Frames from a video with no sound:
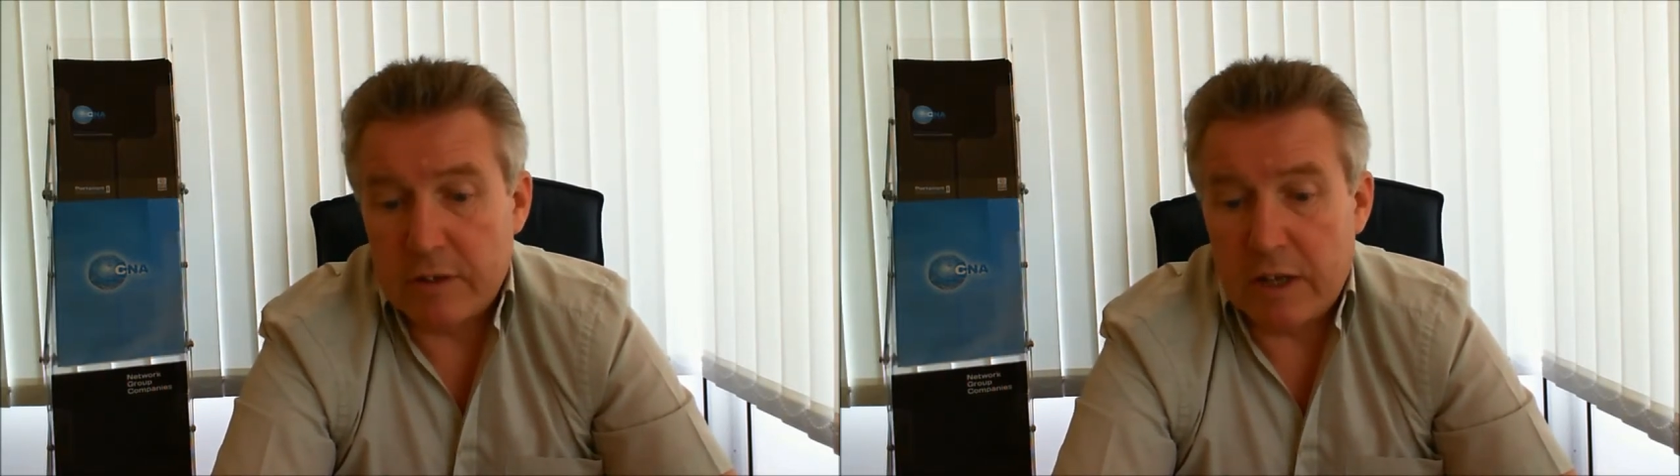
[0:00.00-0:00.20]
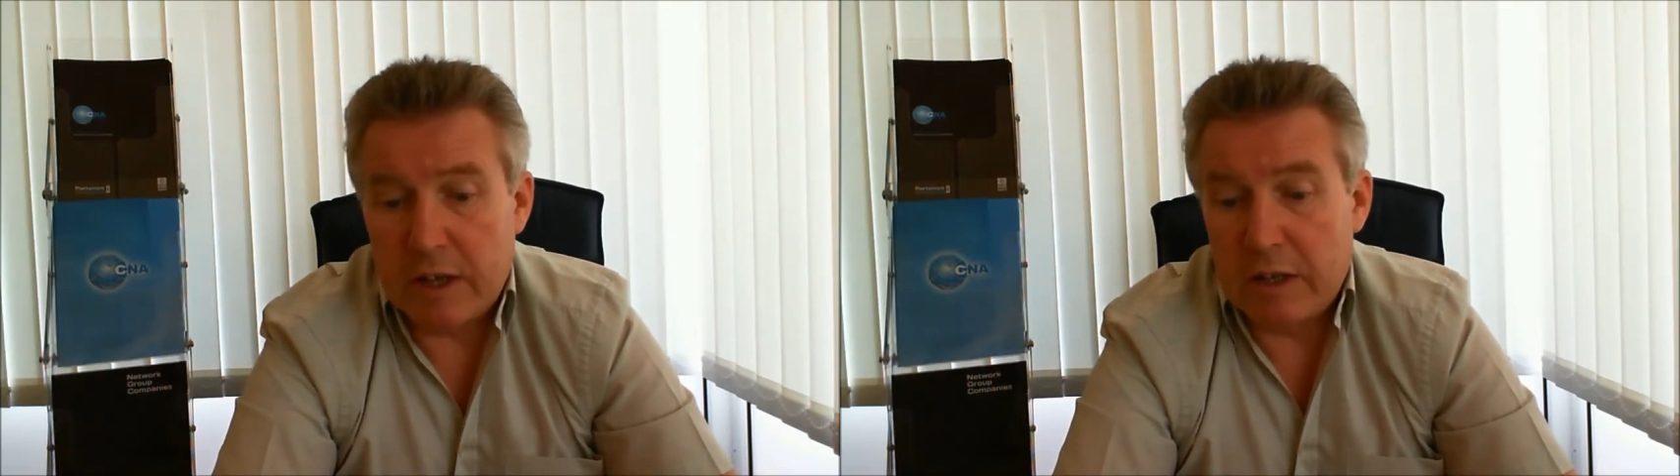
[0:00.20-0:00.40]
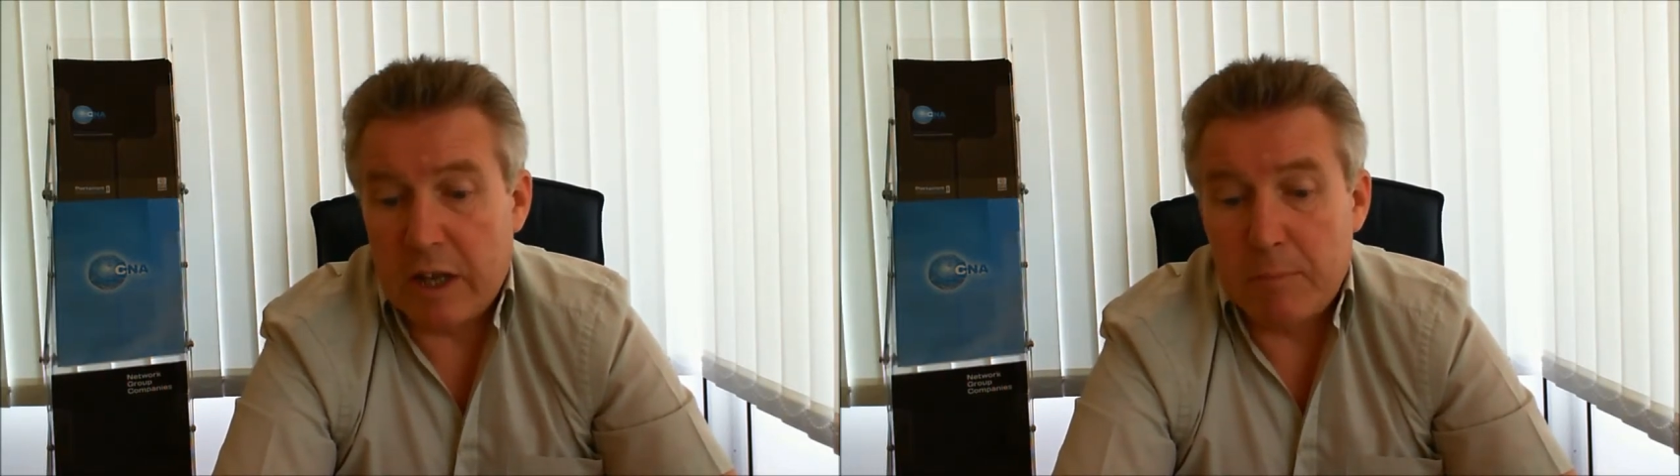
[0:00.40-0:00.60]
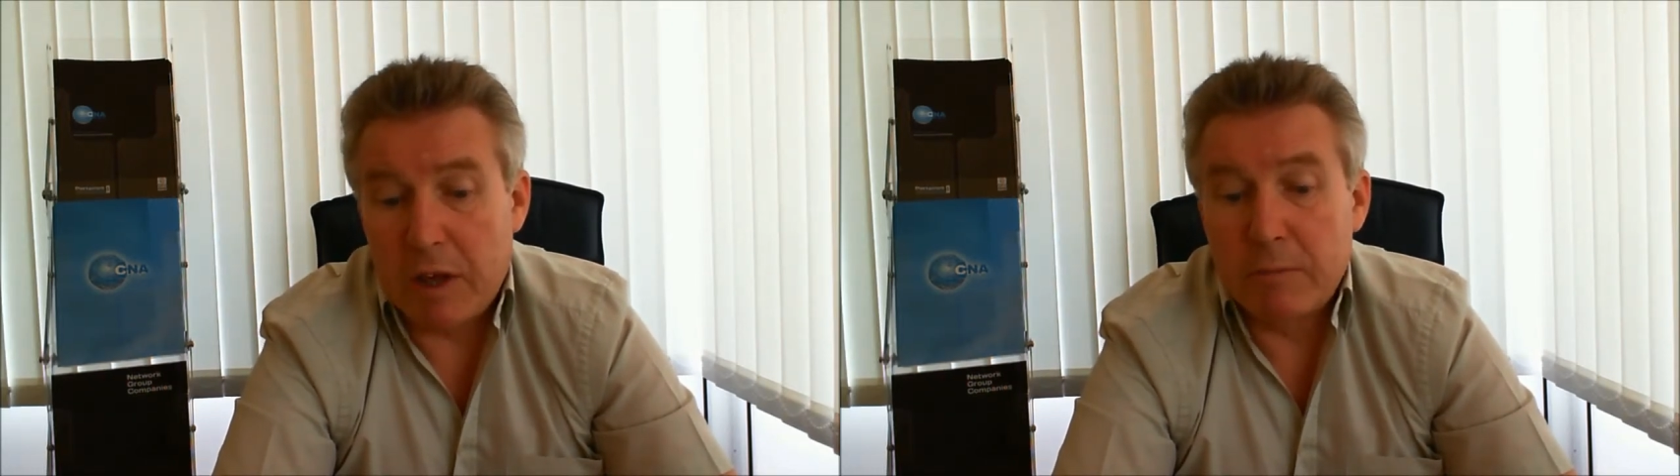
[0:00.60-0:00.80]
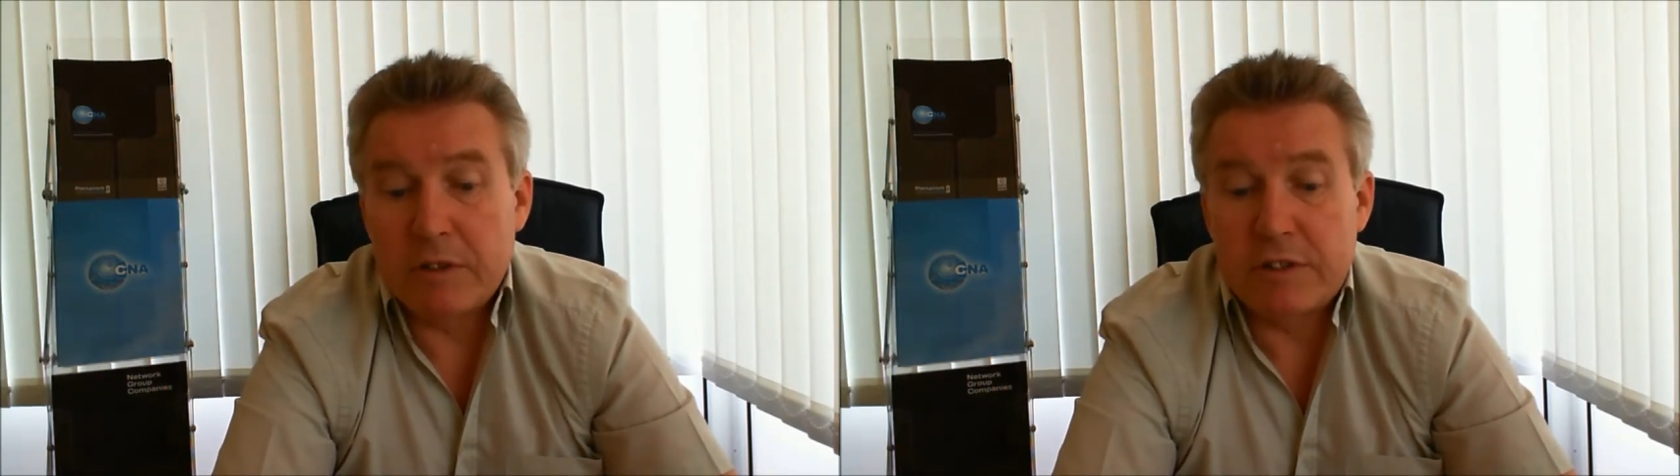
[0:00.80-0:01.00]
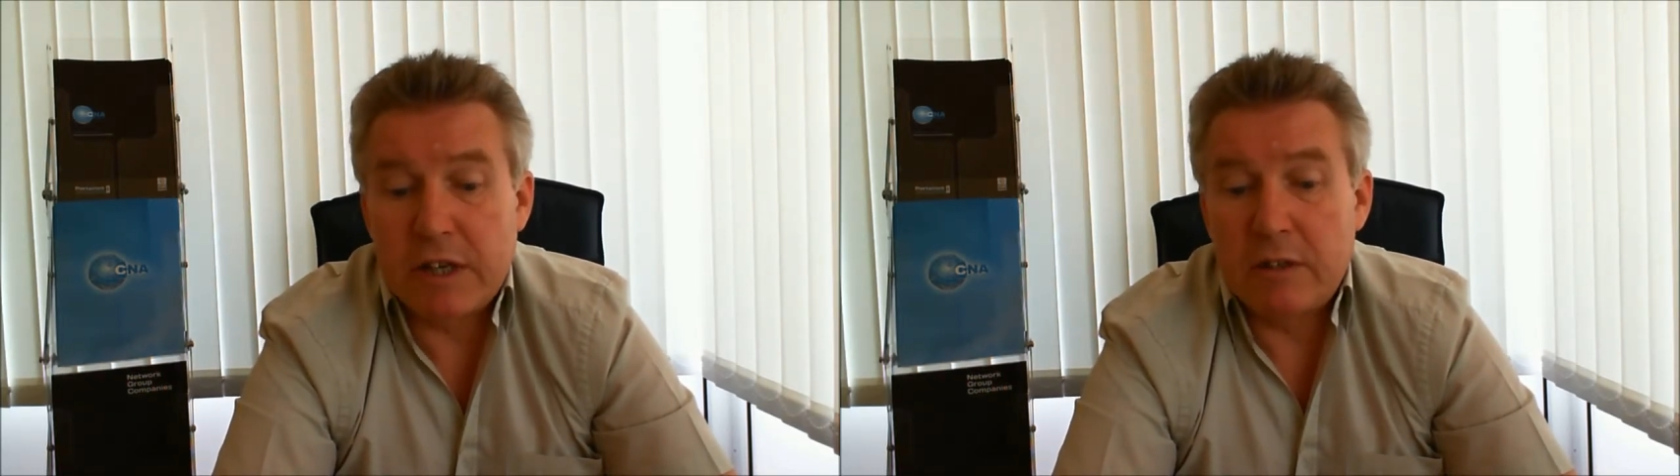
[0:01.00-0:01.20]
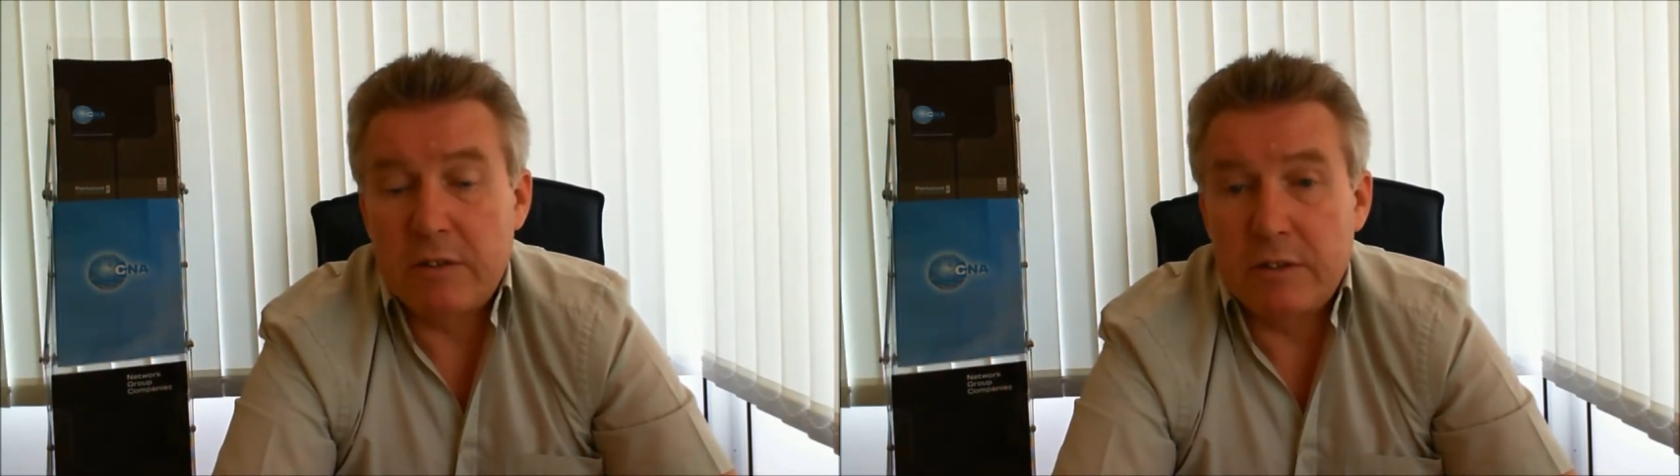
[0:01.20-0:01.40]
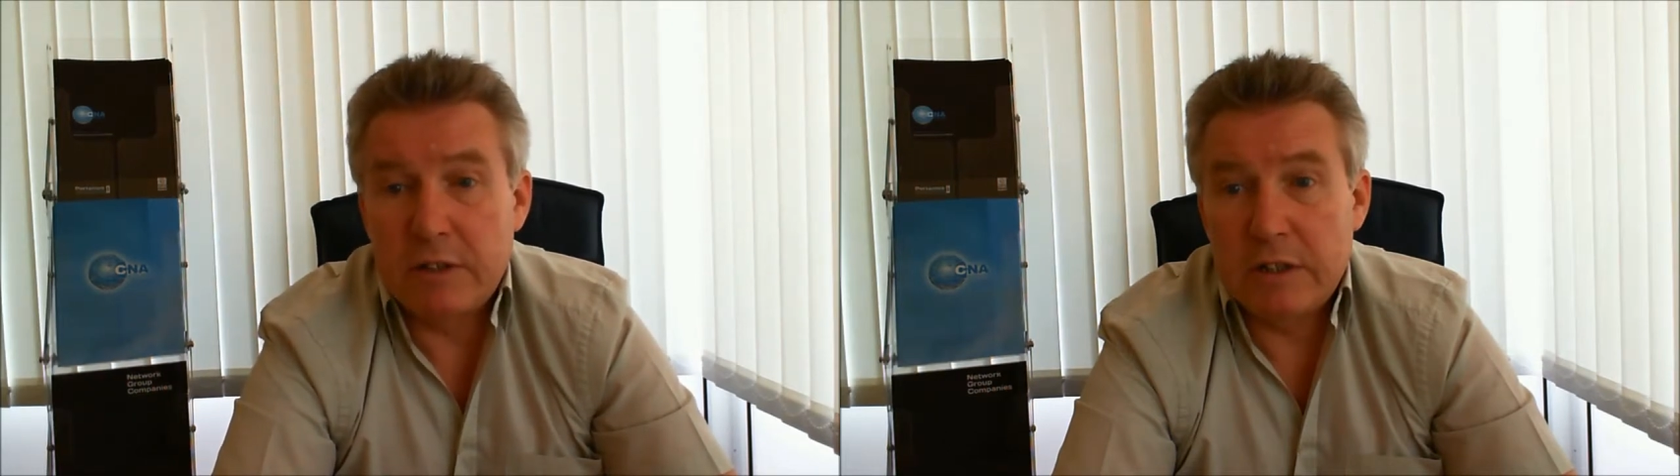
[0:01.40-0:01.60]
and be able to sell
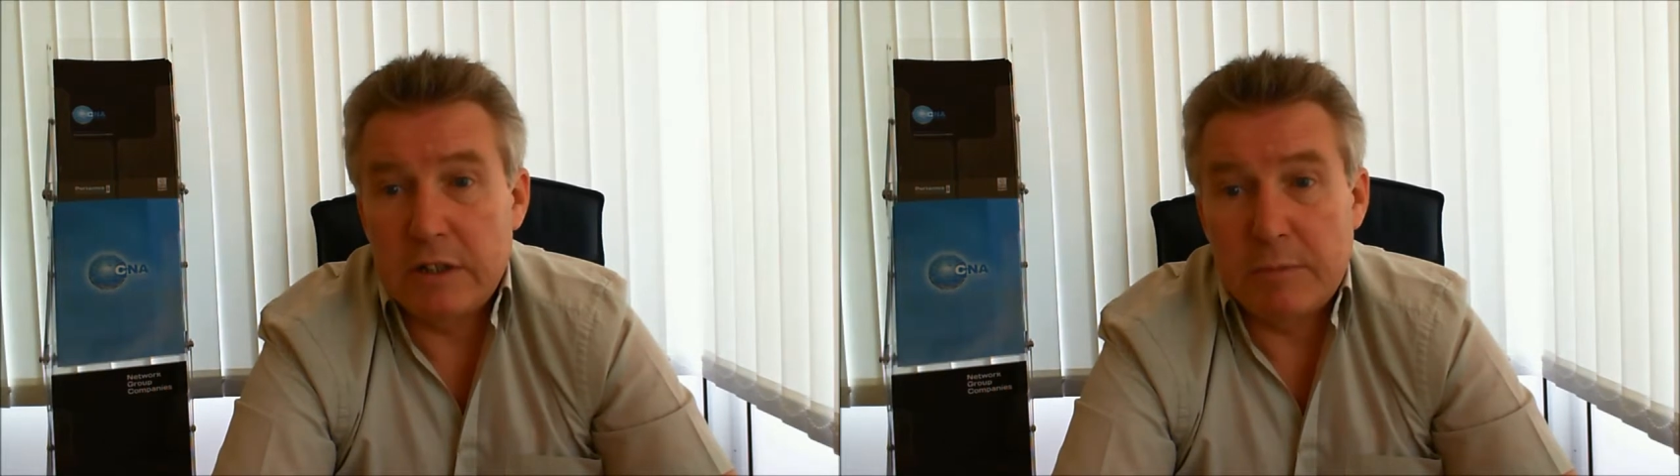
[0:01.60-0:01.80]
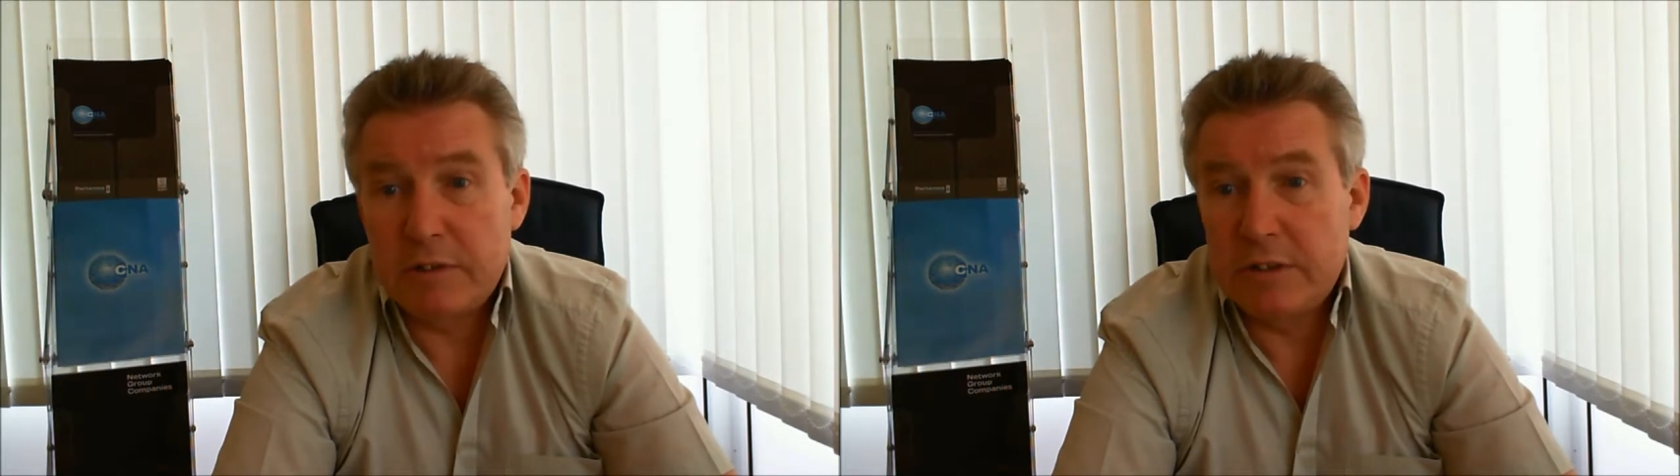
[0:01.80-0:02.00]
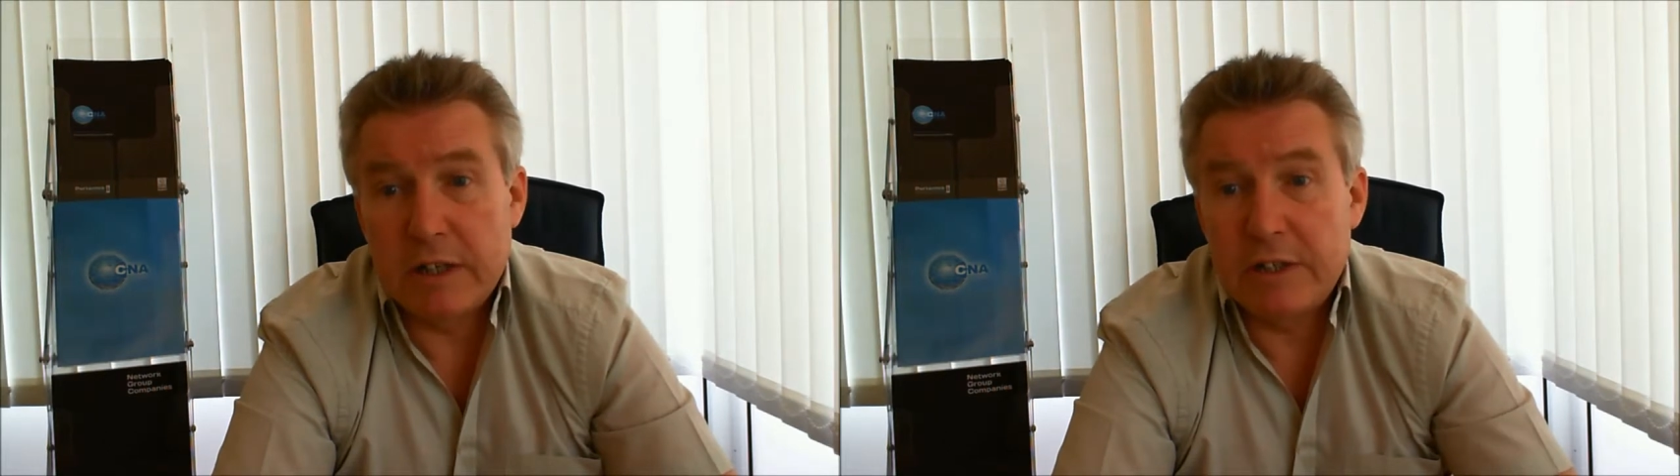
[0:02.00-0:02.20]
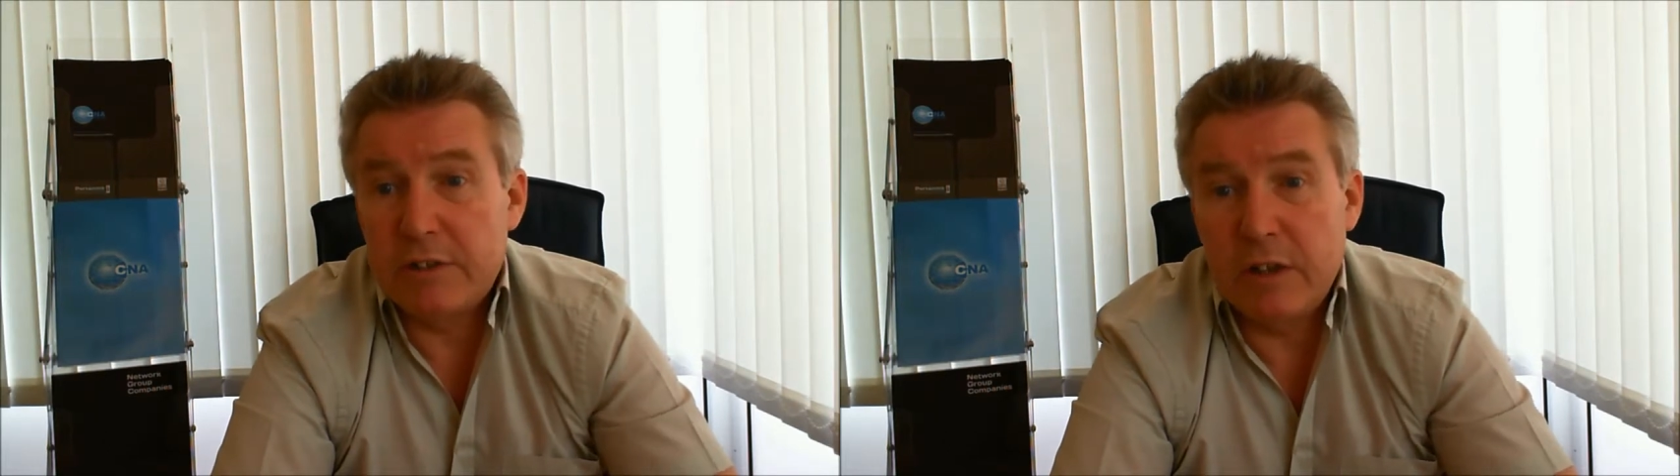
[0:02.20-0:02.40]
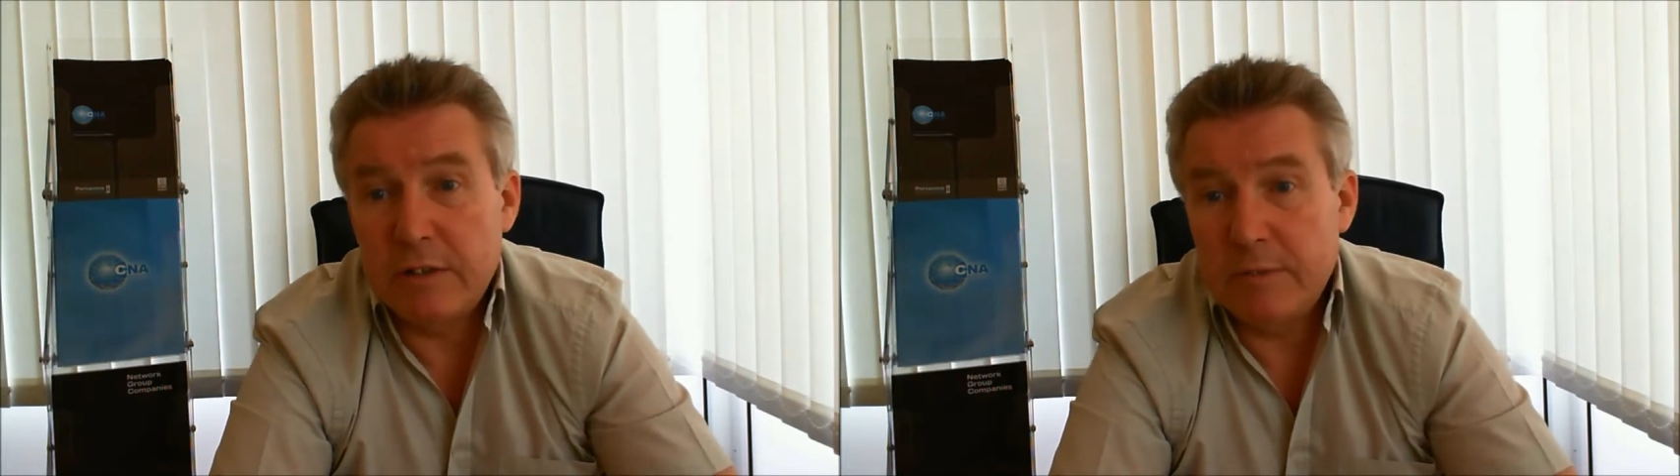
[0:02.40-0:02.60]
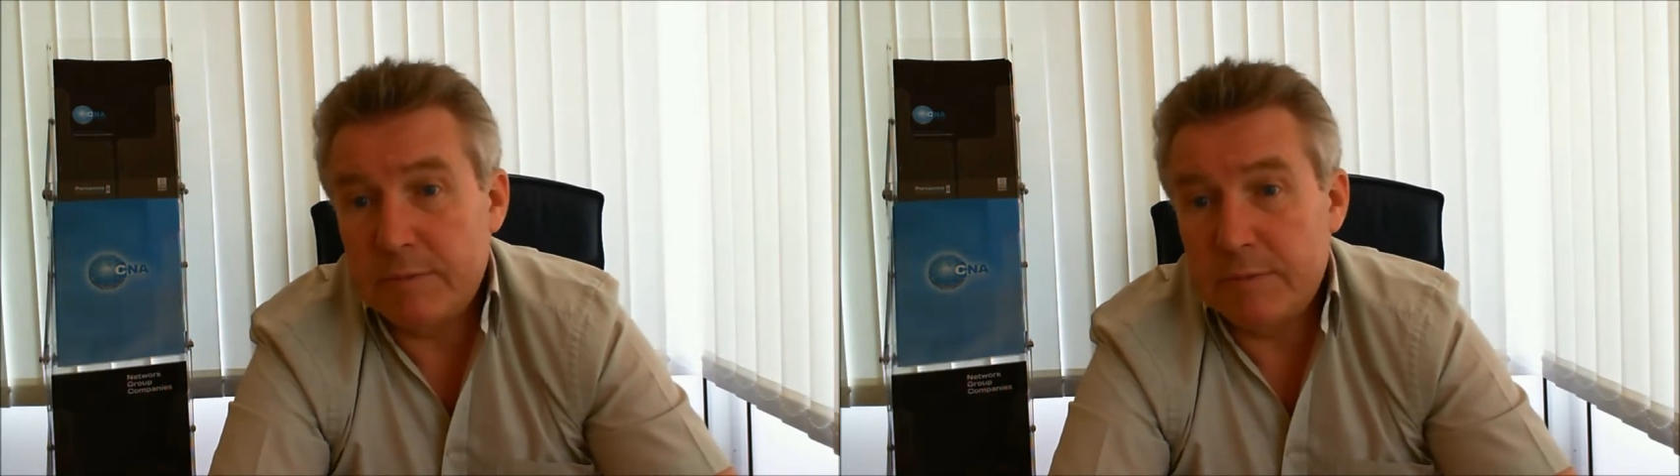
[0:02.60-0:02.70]
the business later on,